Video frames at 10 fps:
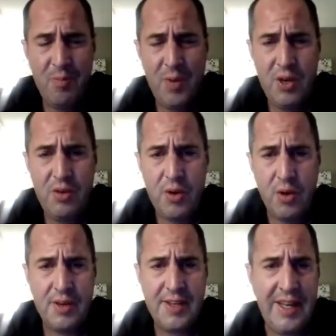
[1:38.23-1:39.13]
When you
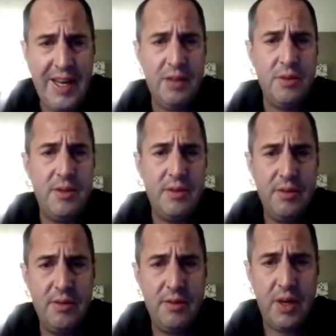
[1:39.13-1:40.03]
go to sell a house,
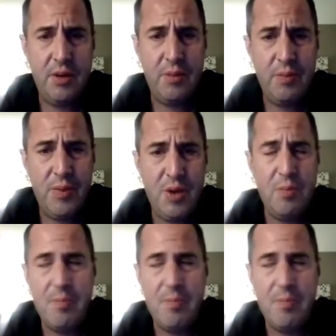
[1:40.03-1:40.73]
you